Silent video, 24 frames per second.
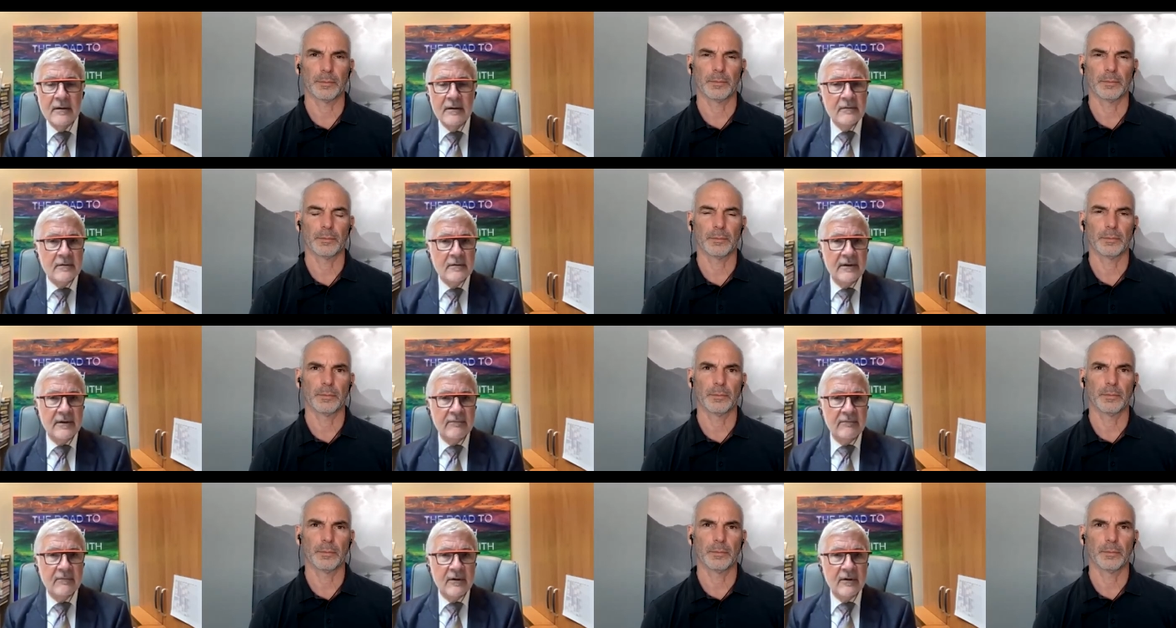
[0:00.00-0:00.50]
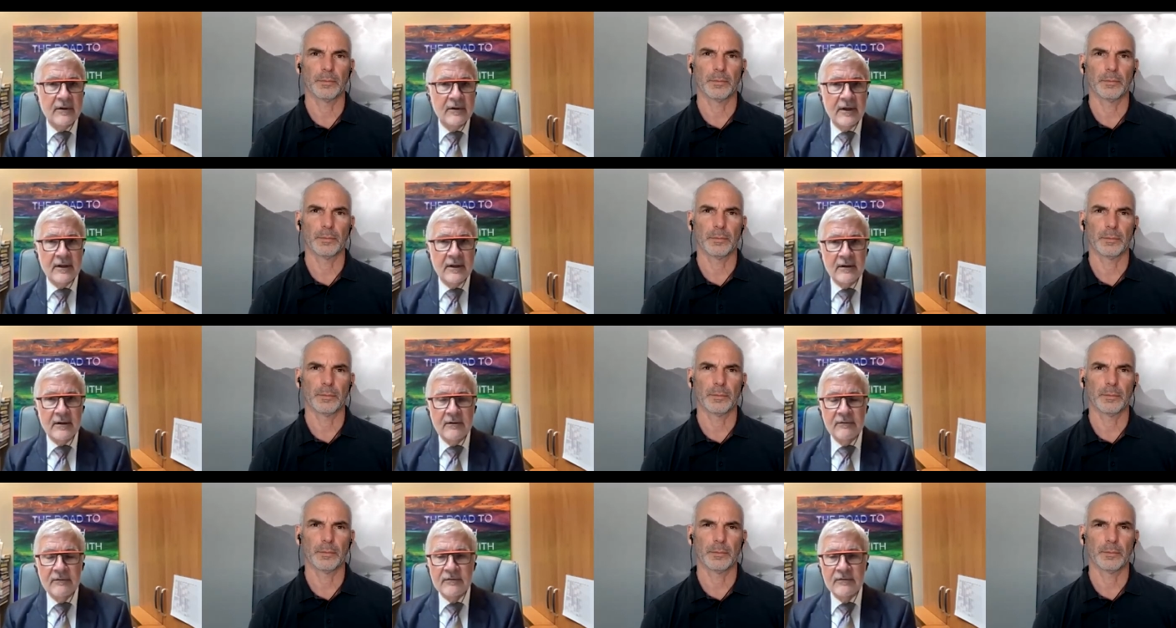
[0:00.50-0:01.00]
Speaker 1: Cleveland Clinic
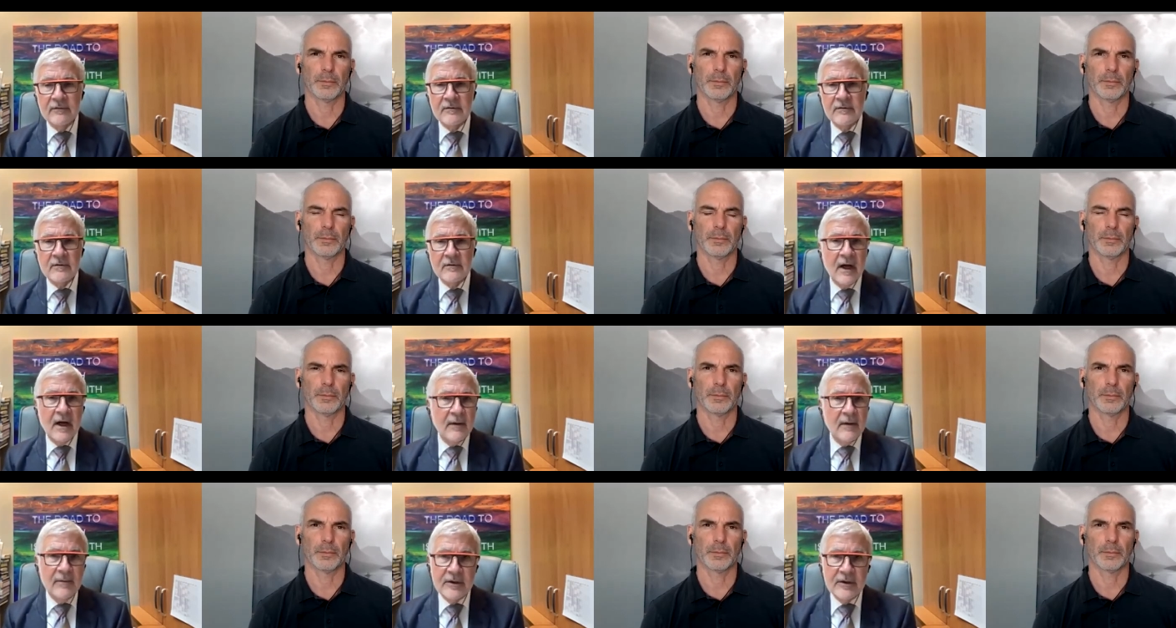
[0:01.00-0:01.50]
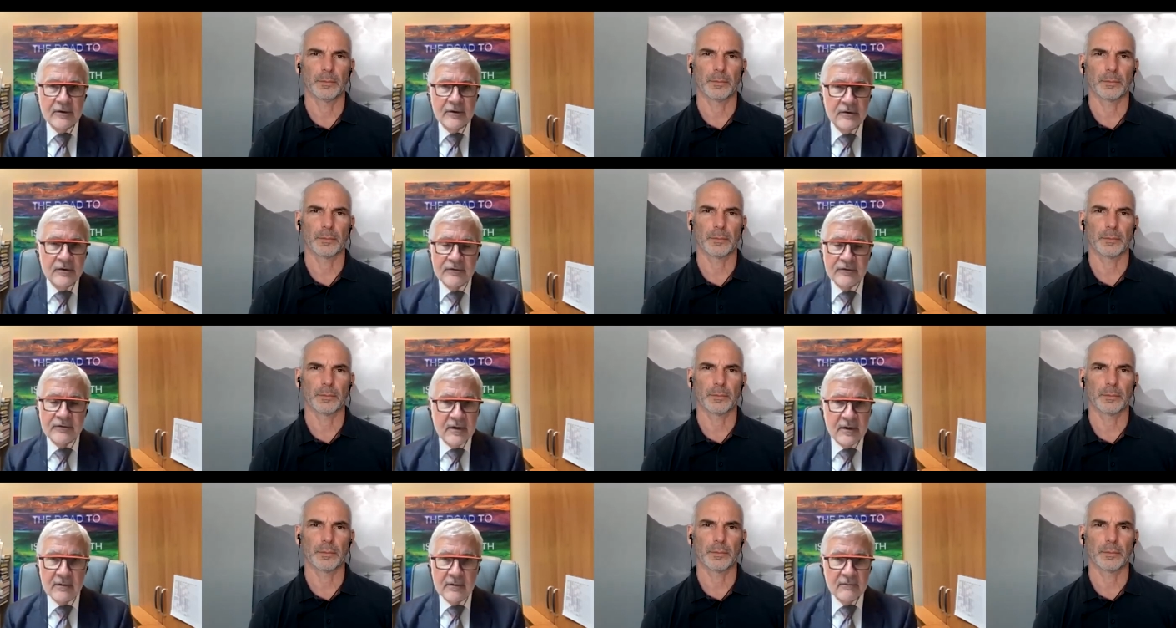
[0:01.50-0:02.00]
uses it. I've been
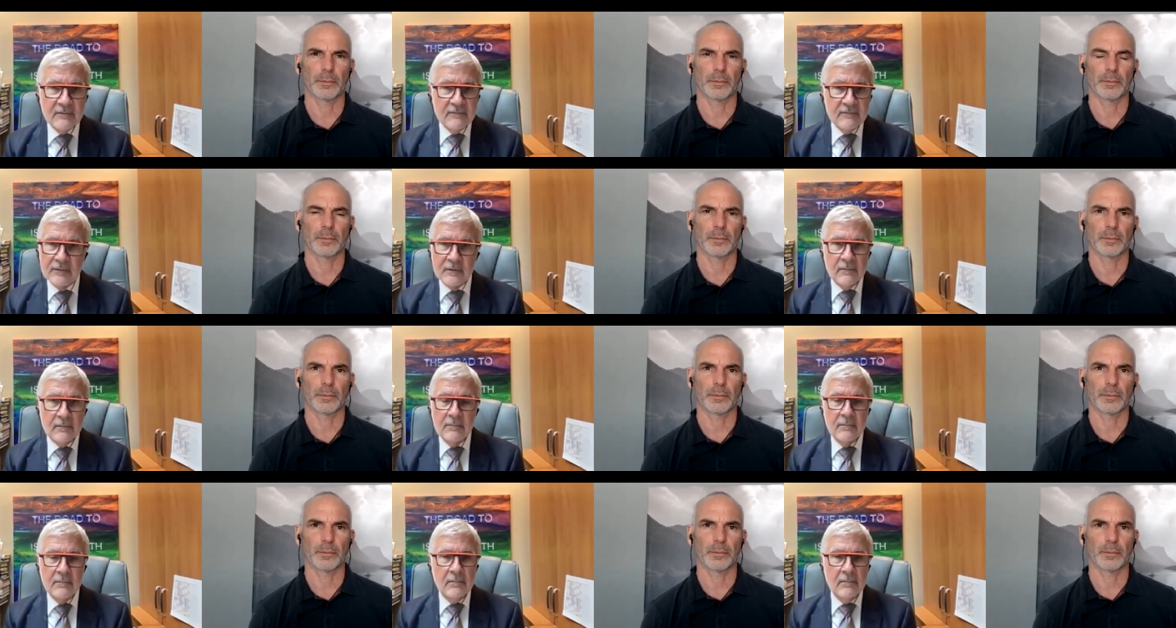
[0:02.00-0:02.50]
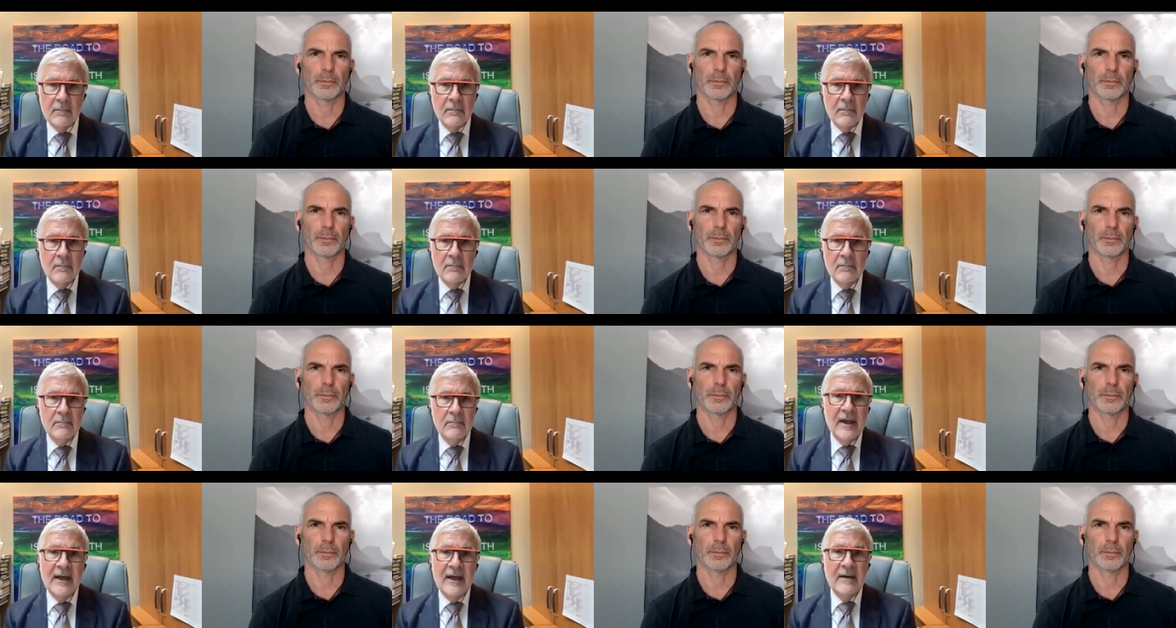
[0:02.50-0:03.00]
using it for
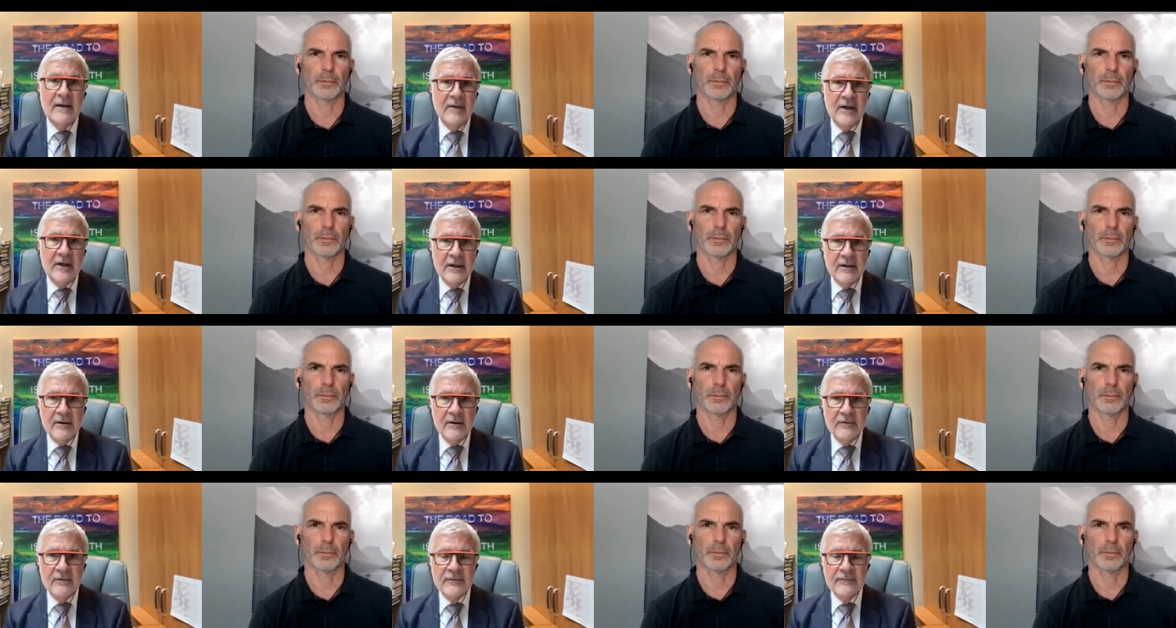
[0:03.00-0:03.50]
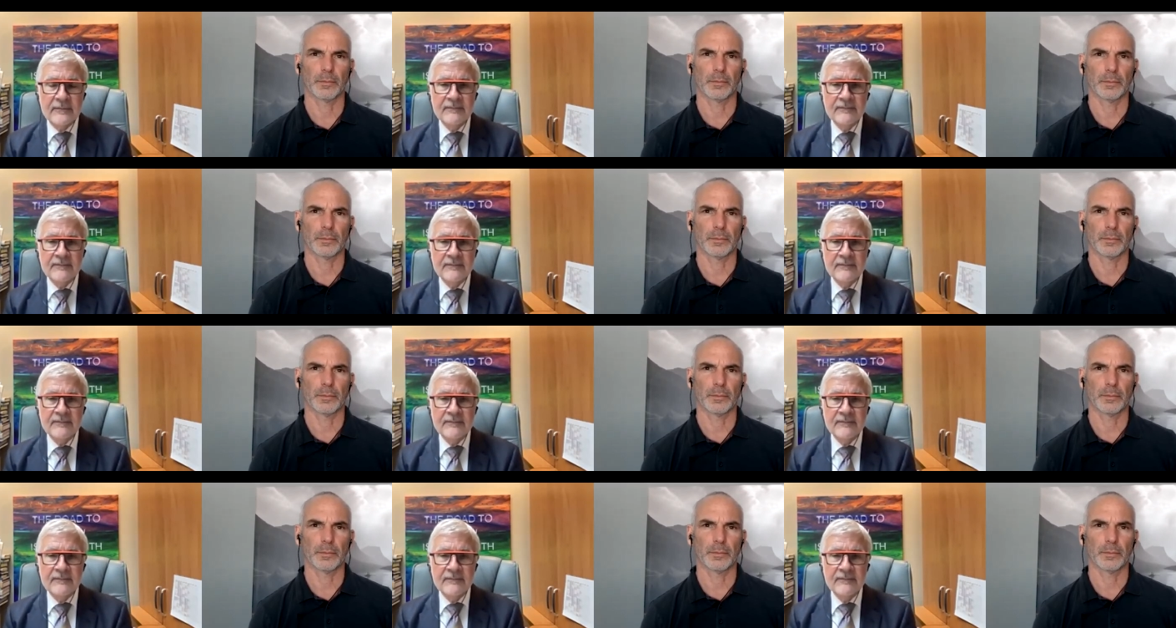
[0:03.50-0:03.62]
many, many years.